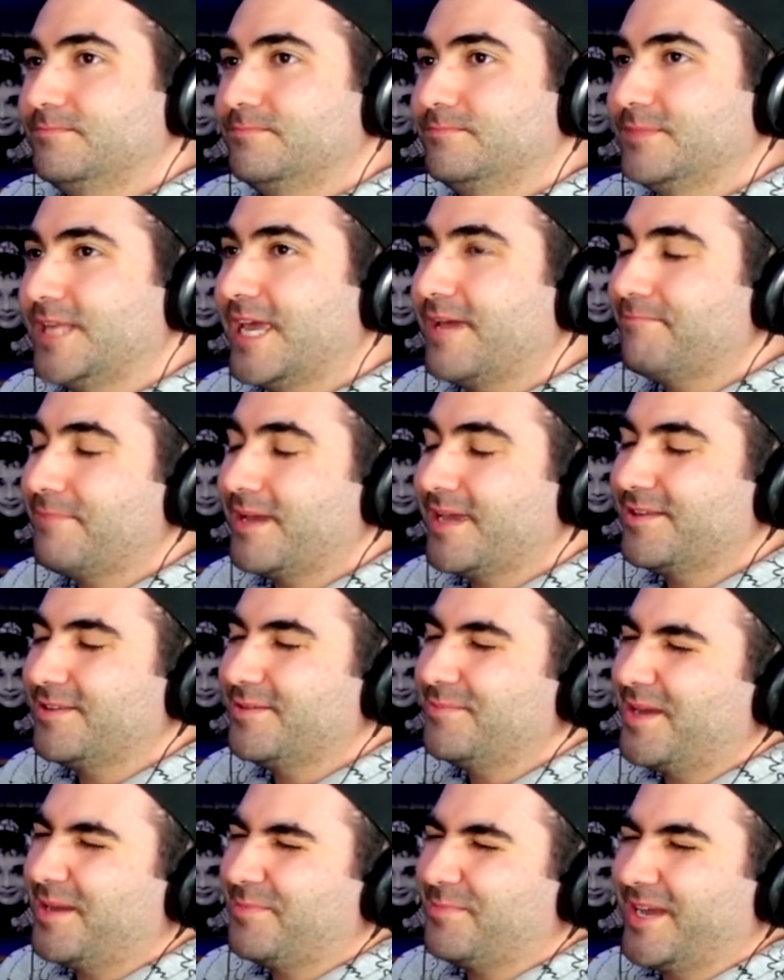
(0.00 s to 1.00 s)
Yeah, mate,
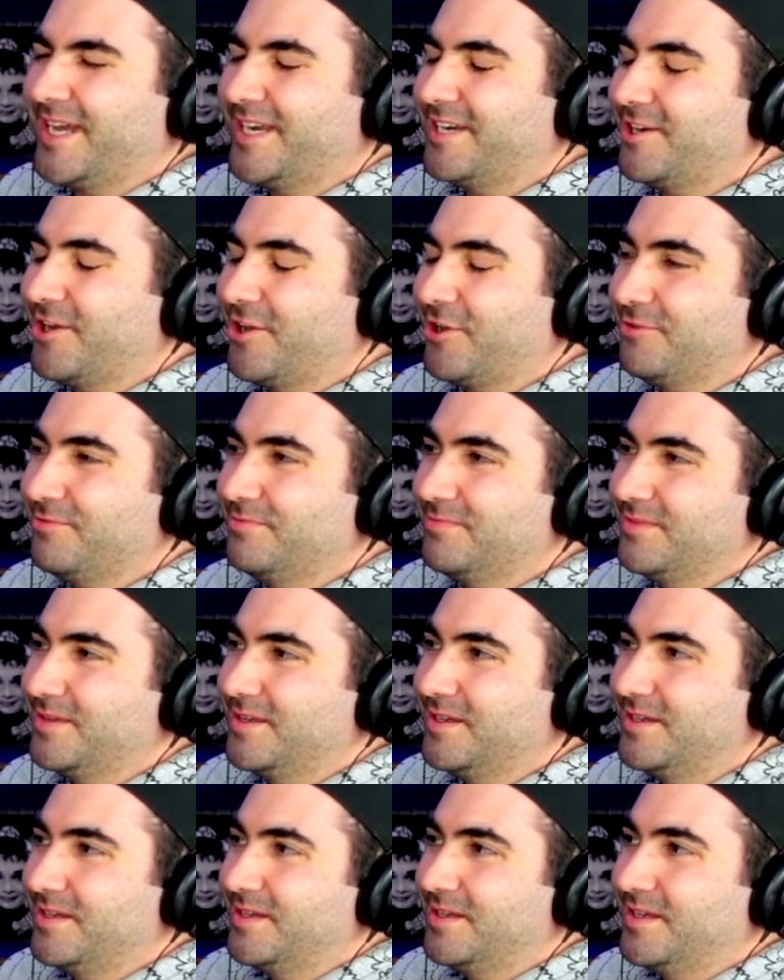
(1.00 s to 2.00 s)
you might, I don't know.
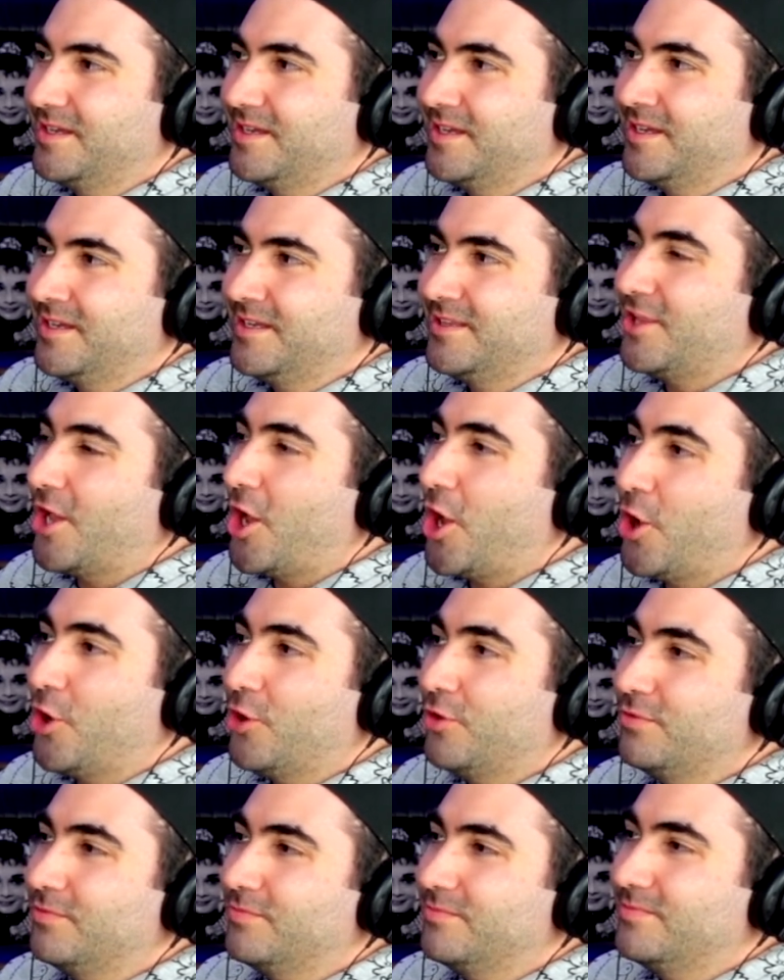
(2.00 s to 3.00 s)

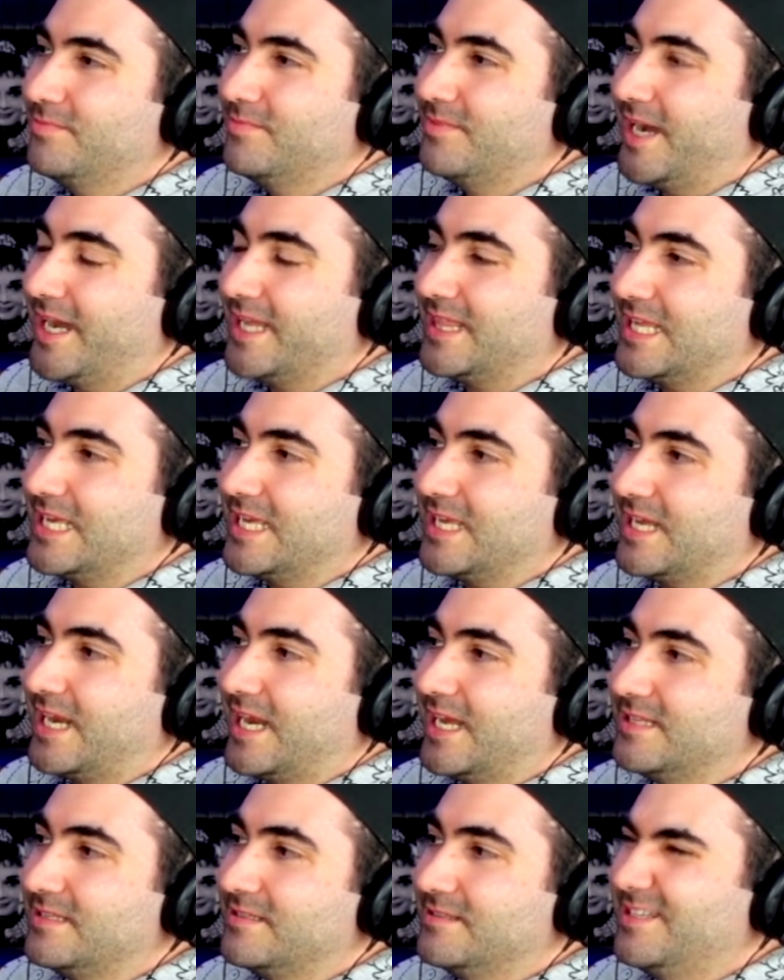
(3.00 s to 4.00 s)
No. I think it
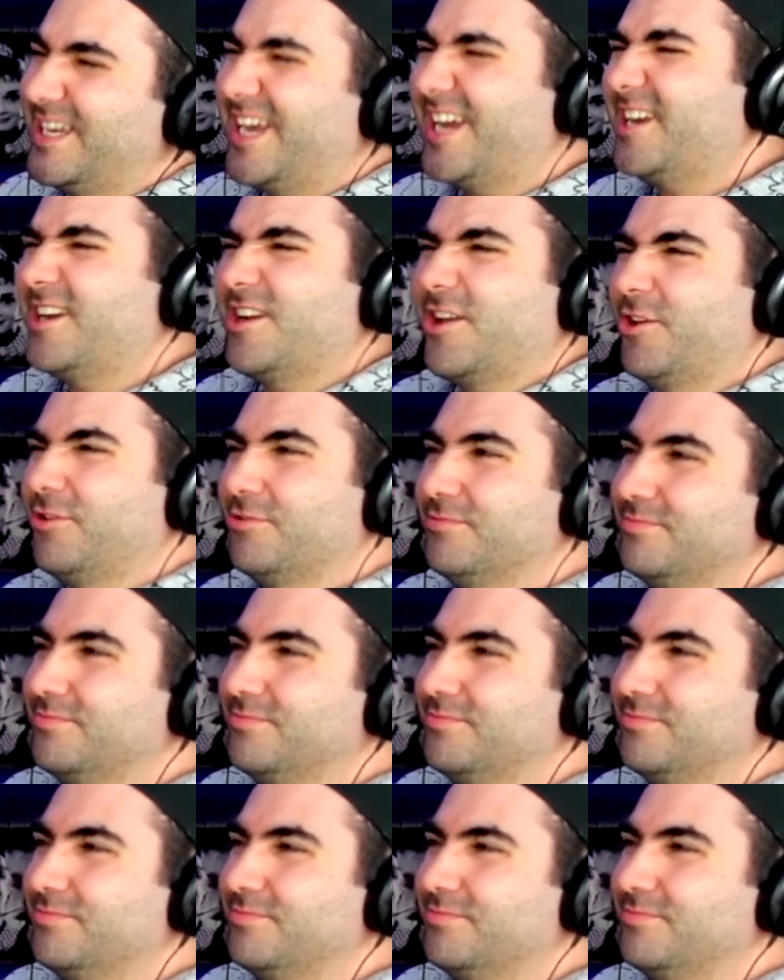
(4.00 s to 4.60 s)
had. Yeah, I don't know.